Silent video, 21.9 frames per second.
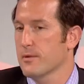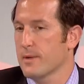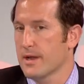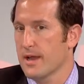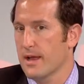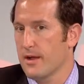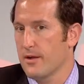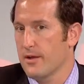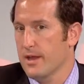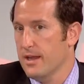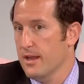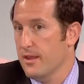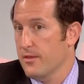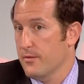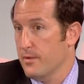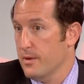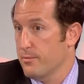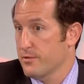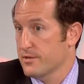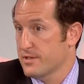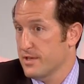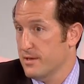about how
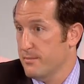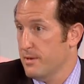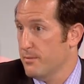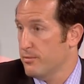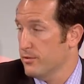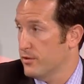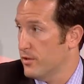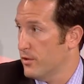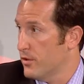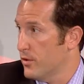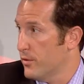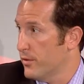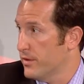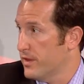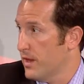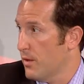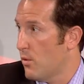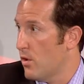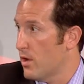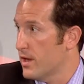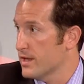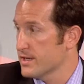83% of people don't know what they
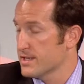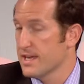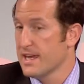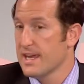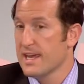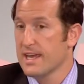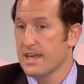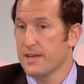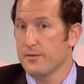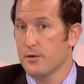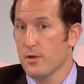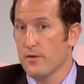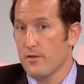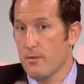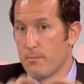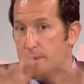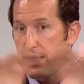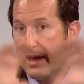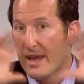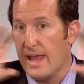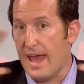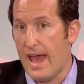want. If you have a
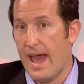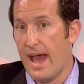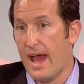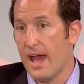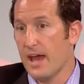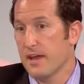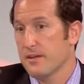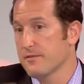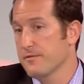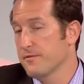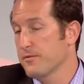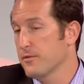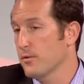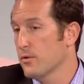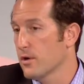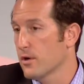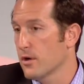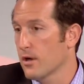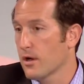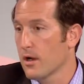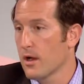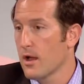big ad
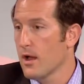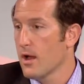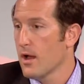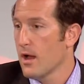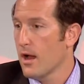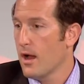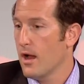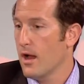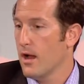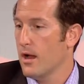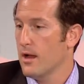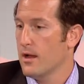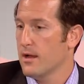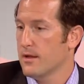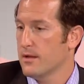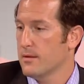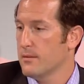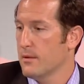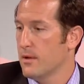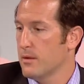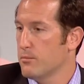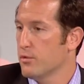for
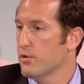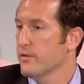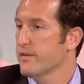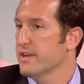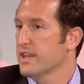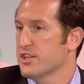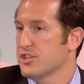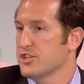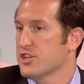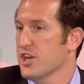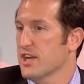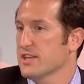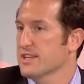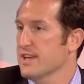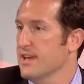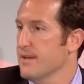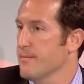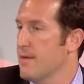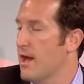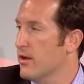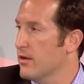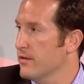a movie that just
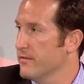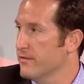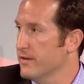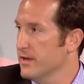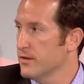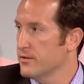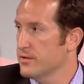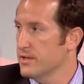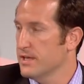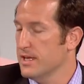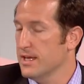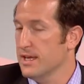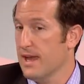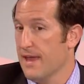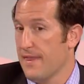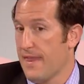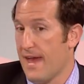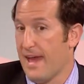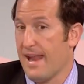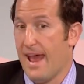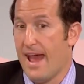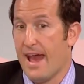came out on VOD,
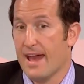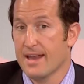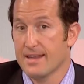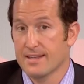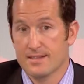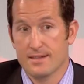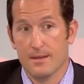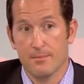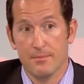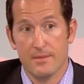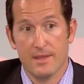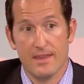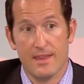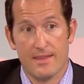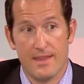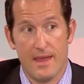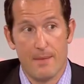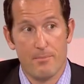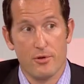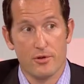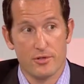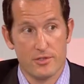and that ad is something
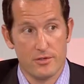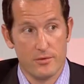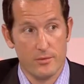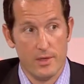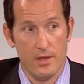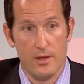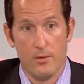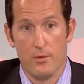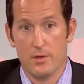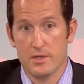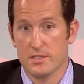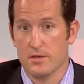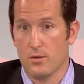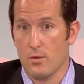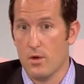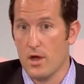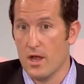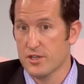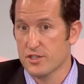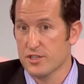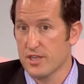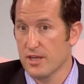that person really wants to
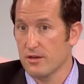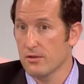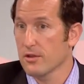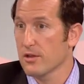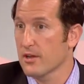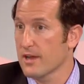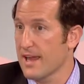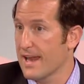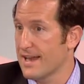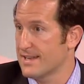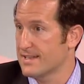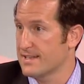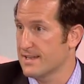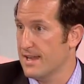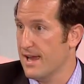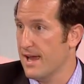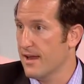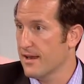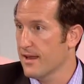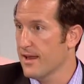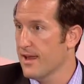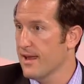watch, they don't look at it as an
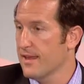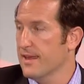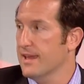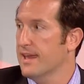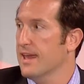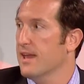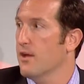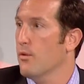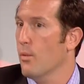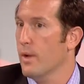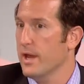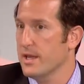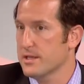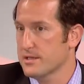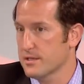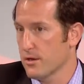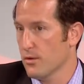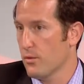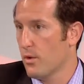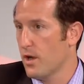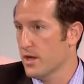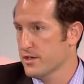ad. They can't wait to
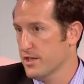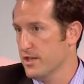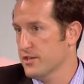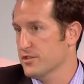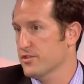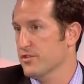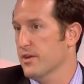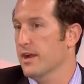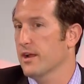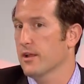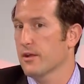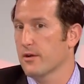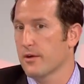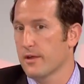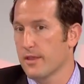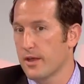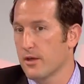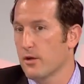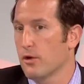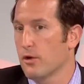go watch that trailer and then